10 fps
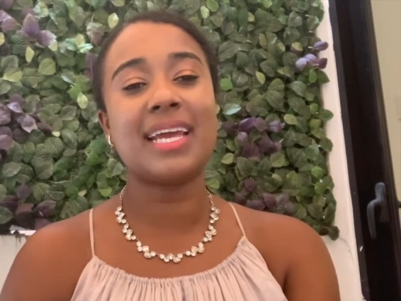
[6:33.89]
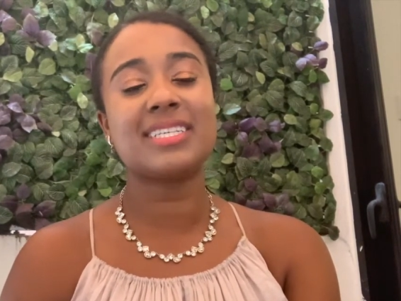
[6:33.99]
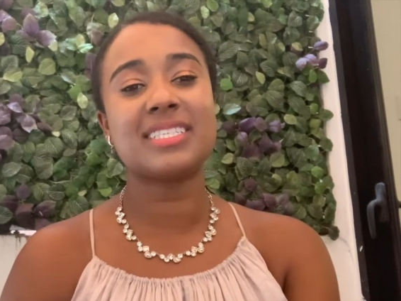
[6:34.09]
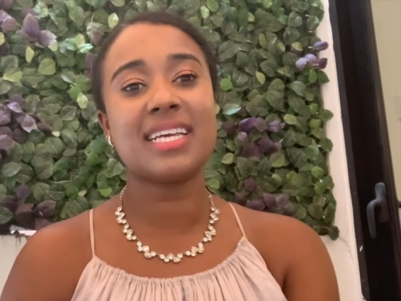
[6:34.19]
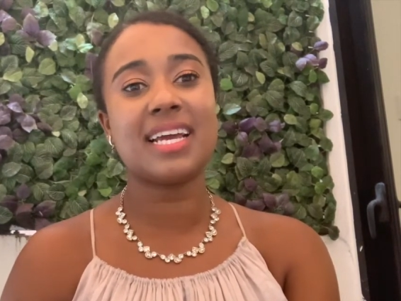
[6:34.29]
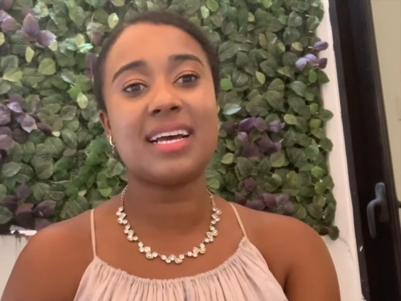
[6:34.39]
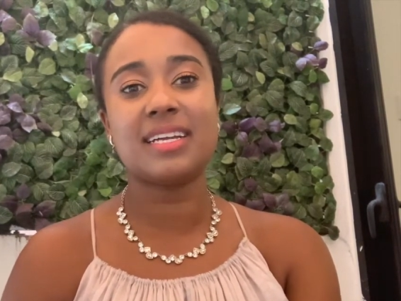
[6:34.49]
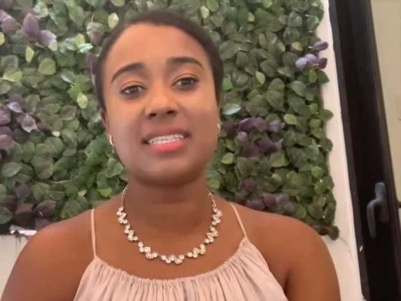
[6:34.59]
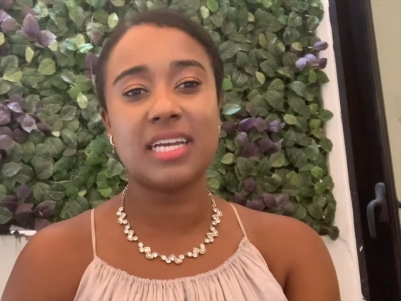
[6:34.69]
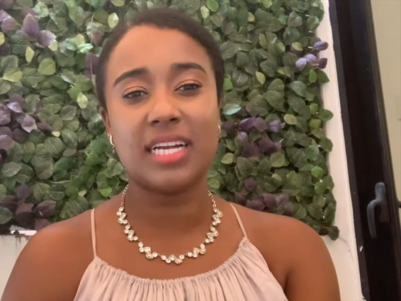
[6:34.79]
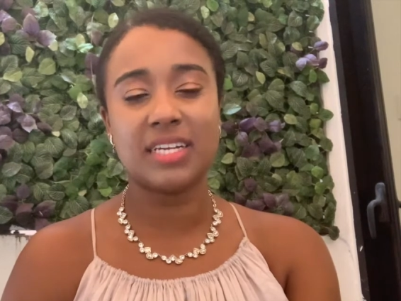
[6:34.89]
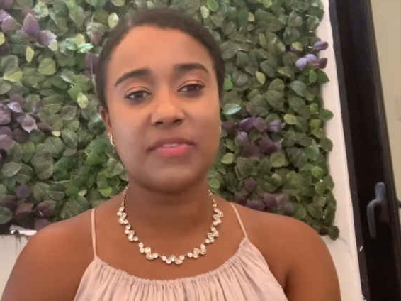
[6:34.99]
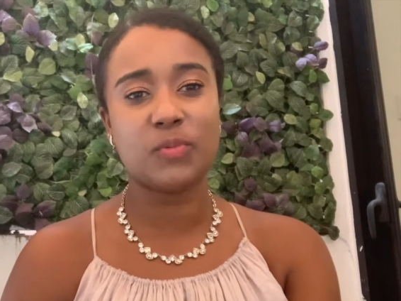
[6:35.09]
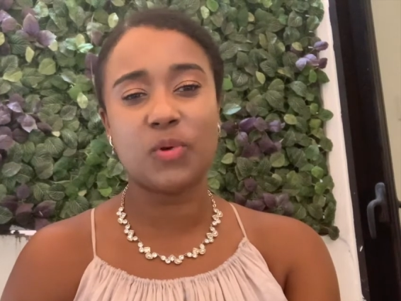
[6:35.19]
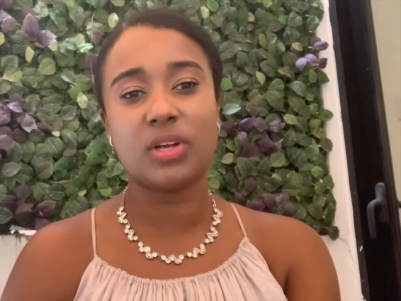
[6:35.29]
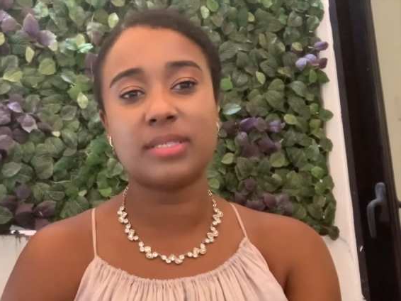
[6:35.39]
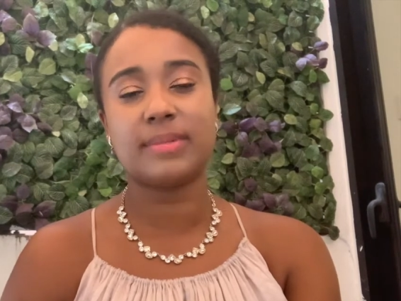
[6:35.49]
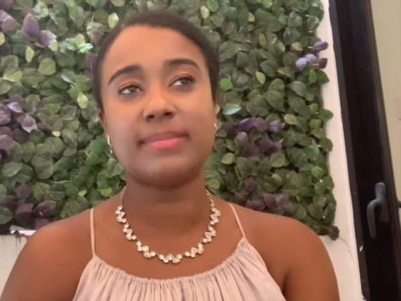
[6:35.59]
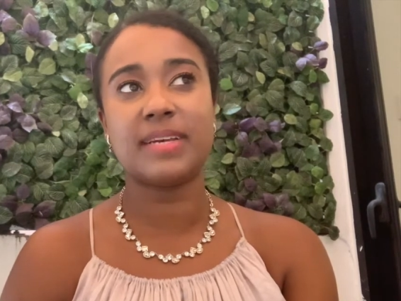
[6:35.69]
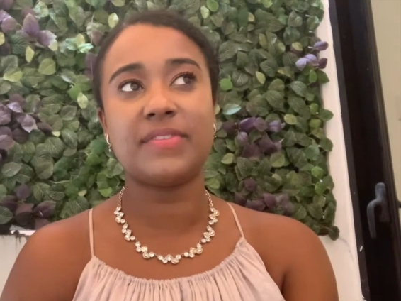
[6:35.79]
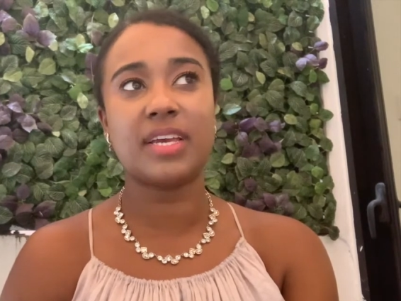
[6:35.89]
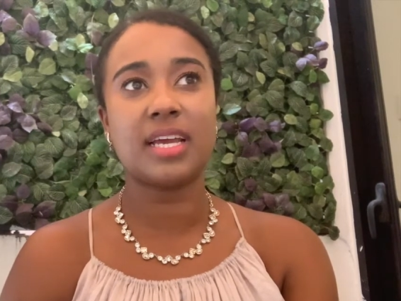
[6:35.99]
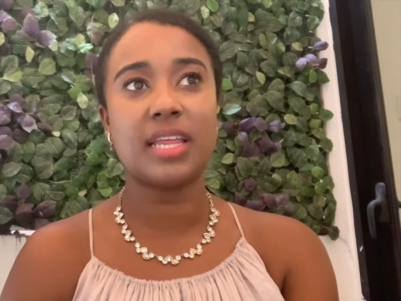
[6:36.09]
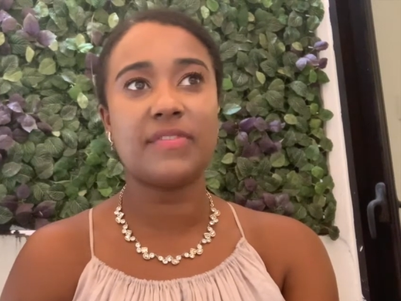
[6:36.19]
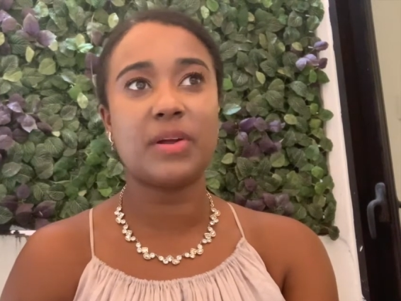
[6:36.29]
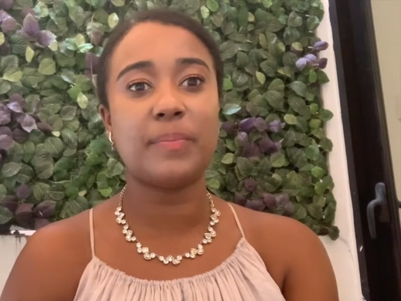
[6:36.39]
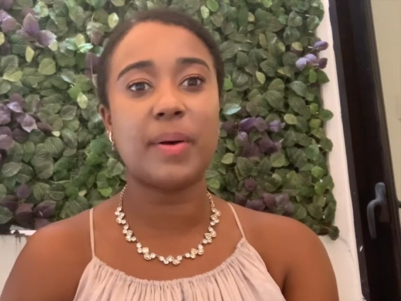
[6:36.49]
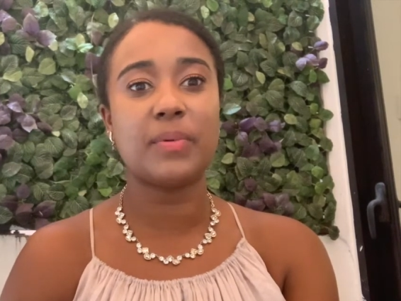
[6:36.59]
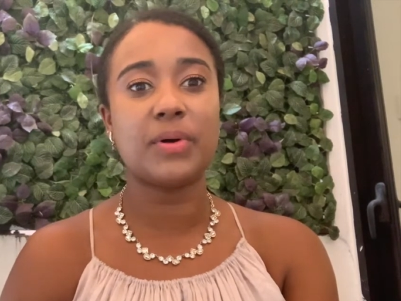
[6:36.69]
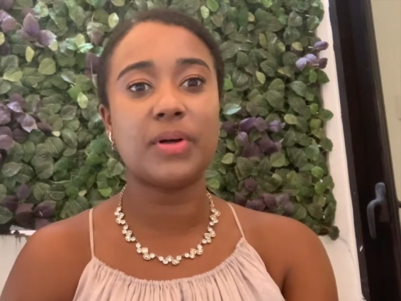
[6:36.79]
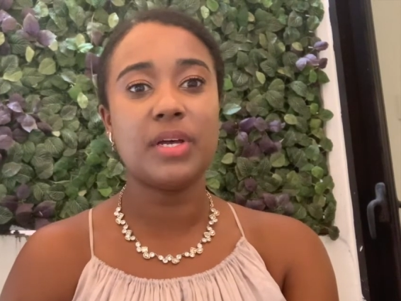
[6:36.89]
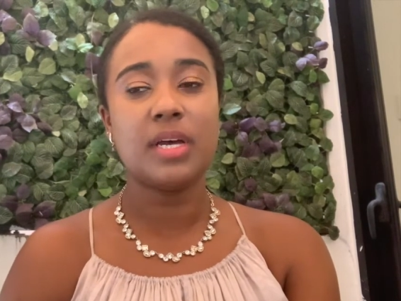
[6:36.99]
It's just like a different world. Sometimes I feel like I live in a bubble.